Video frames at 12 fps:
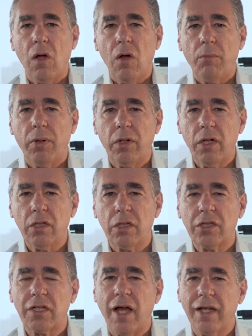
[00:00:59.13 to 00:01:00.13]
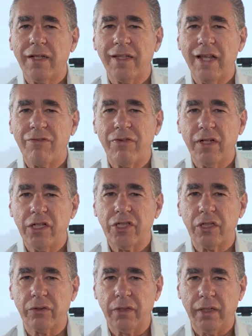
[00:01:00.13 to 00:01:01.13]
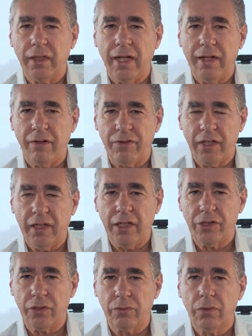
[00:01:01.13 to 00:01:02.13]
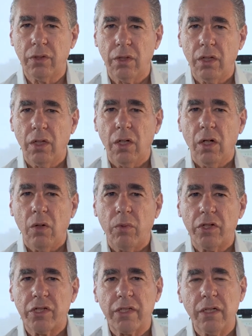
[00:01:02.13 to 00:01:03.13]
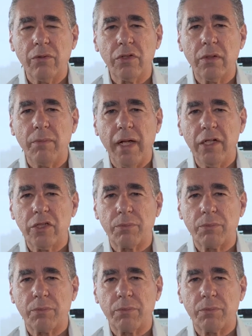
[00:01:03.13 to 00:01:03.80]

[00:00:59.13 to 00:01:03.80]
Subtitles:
Putting aside the definition issue, which still is a major